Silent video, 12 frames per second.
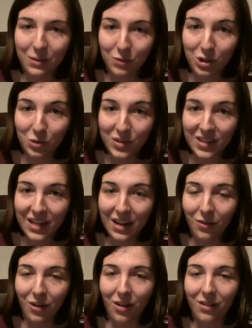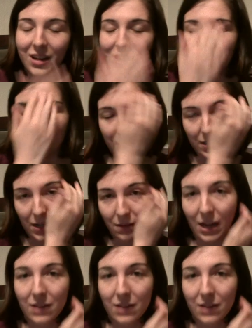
and which ones I got wrong, because I